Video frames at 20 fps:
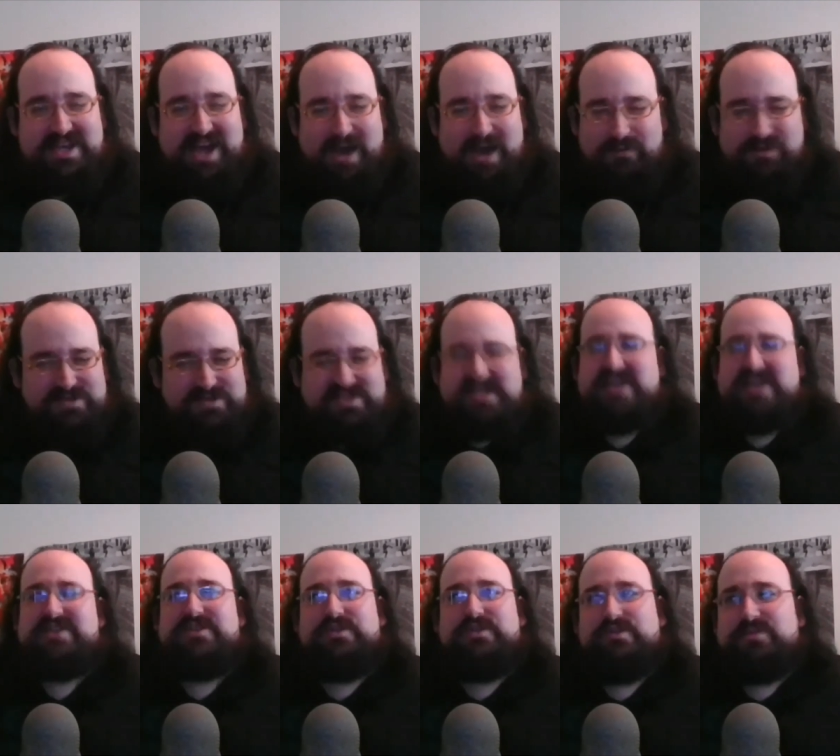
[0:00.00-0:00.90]
I won't
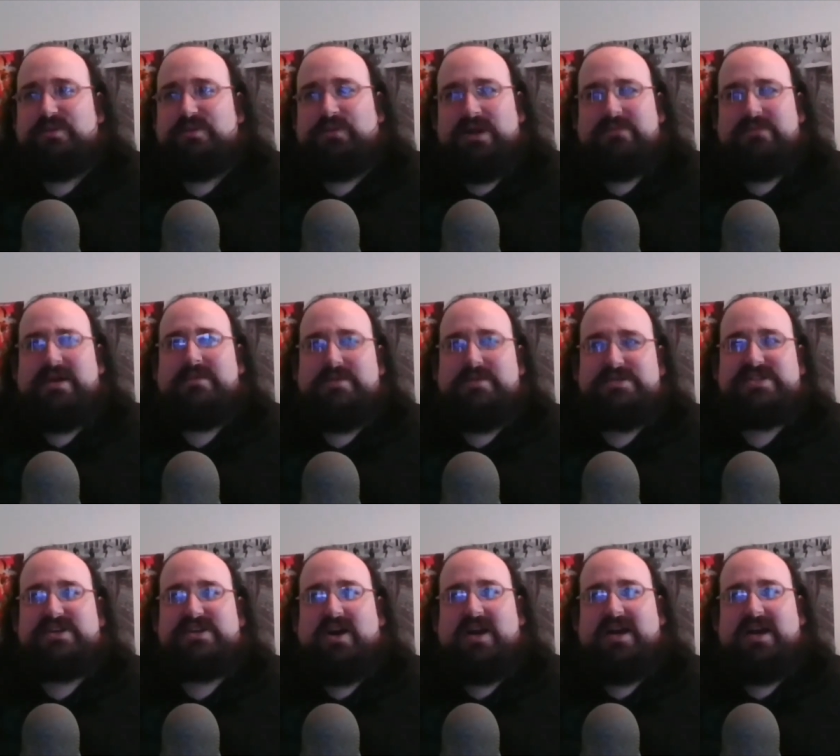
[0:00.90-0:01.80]
say who, but one of my
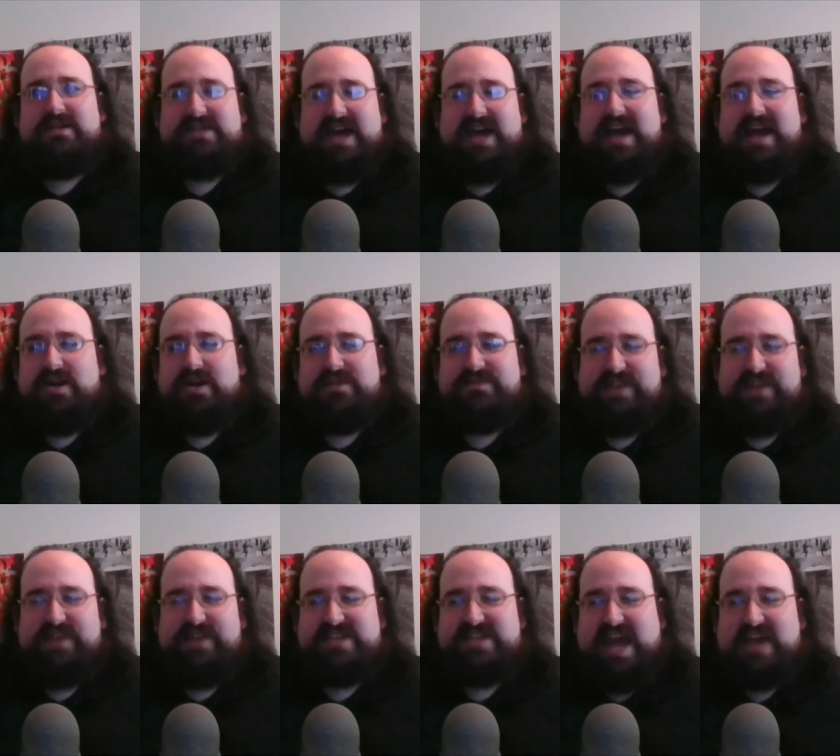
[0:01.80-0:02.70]
most dar- diehard
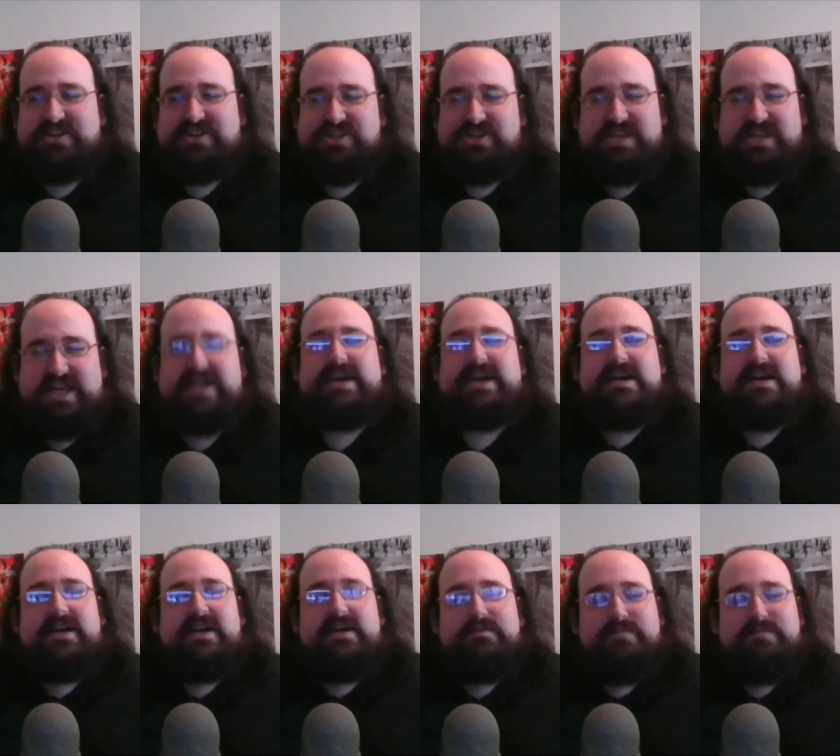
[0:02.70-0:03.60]
fans actually
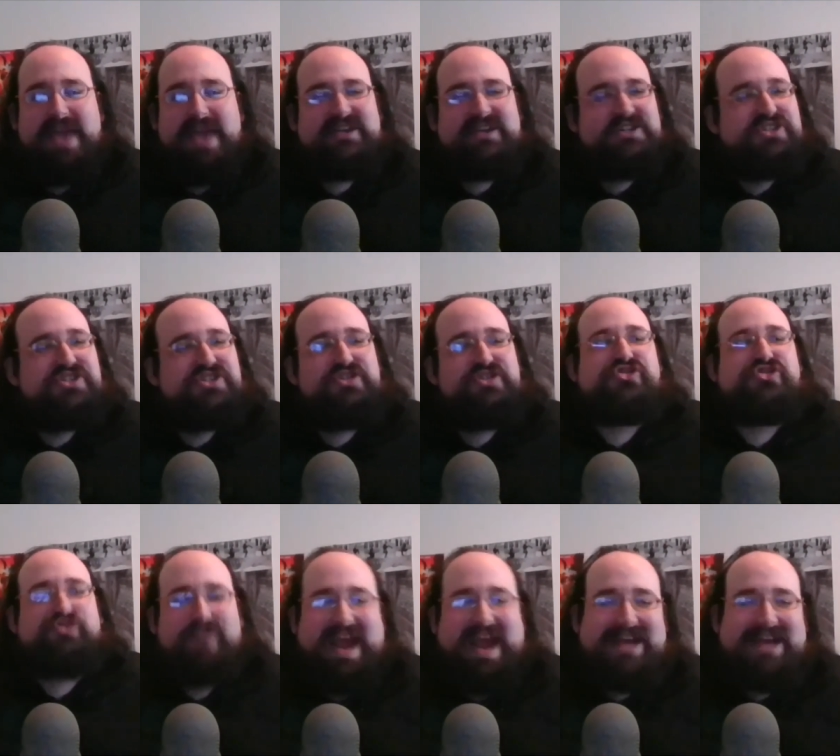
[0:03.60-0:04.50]
managed to
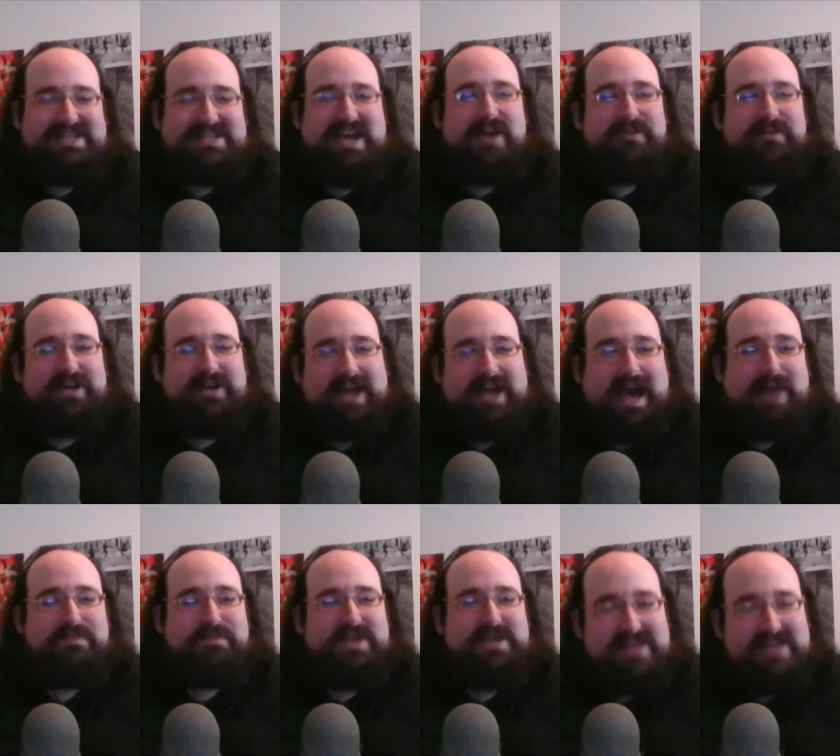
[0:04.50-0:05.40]
track down a
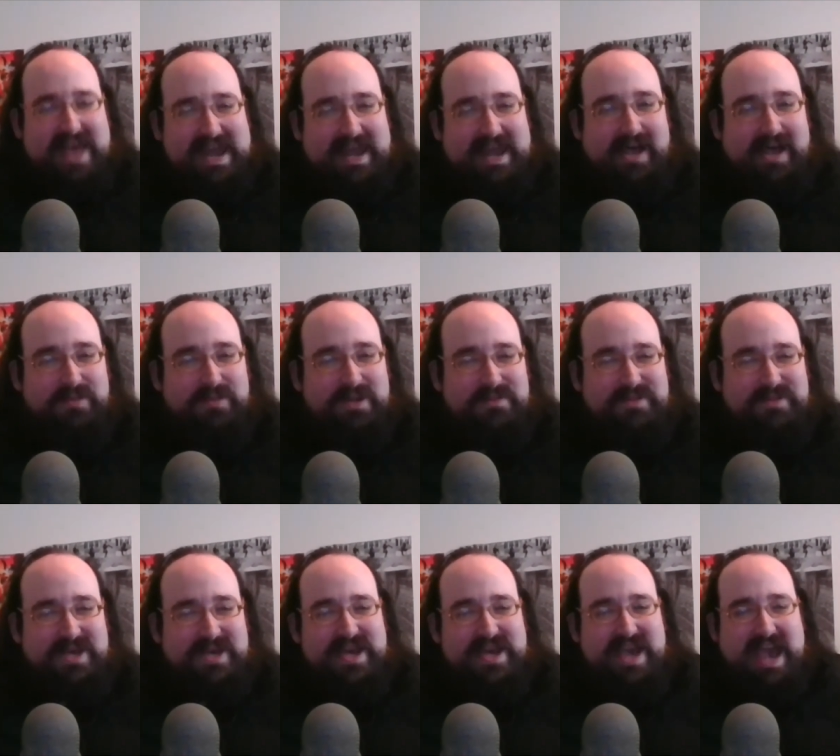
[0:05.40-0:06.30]
copy of that album
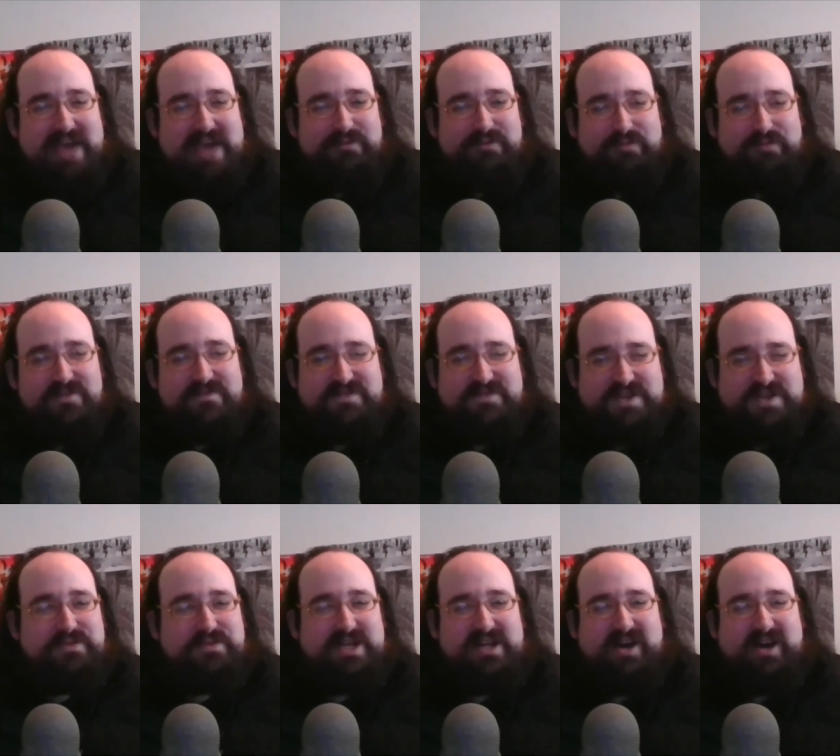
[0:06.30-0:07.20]
and
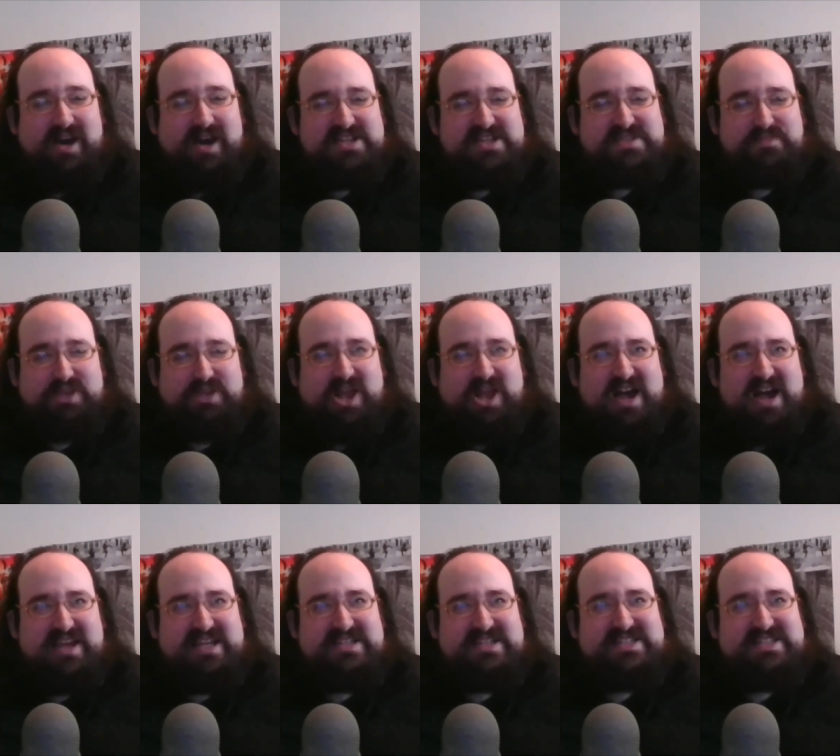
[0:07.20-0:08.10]
reviewed it on his
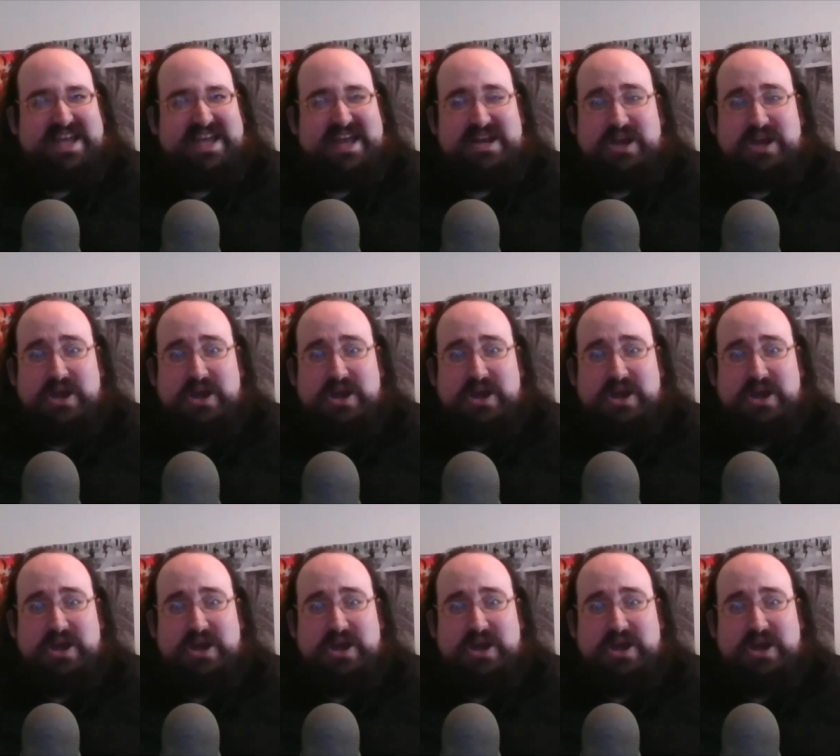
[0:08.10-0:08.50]
blog and said,